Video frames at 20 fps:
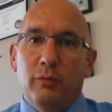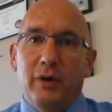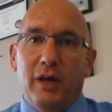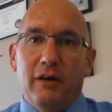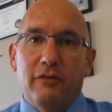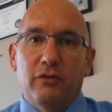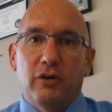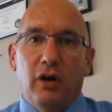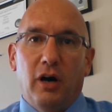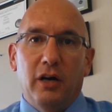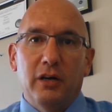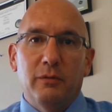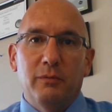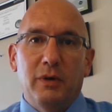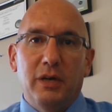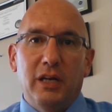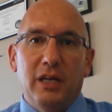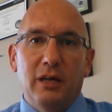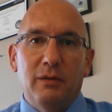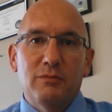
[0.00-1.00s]
We have
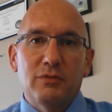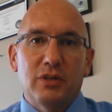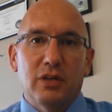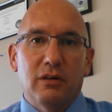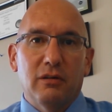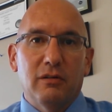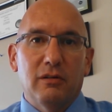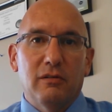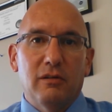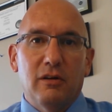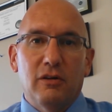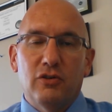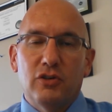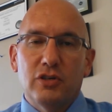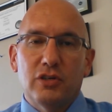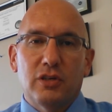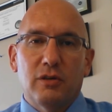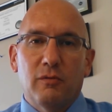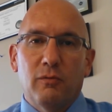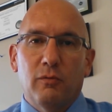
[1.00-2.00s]
condominiums that are
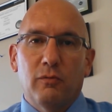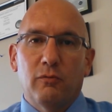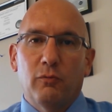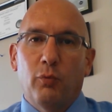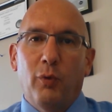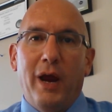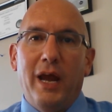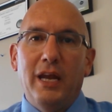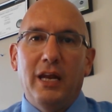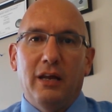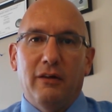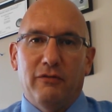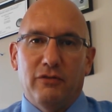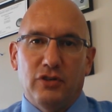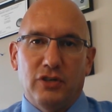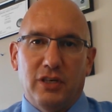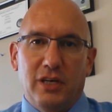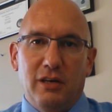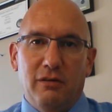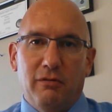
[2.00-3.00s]
just waiting
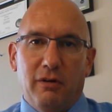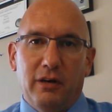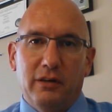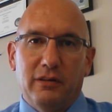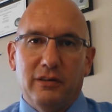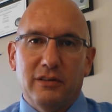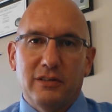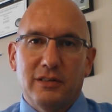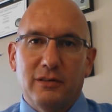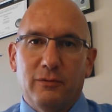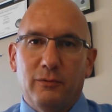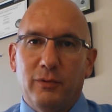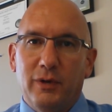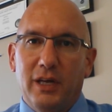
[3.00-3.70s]
for ski rentals.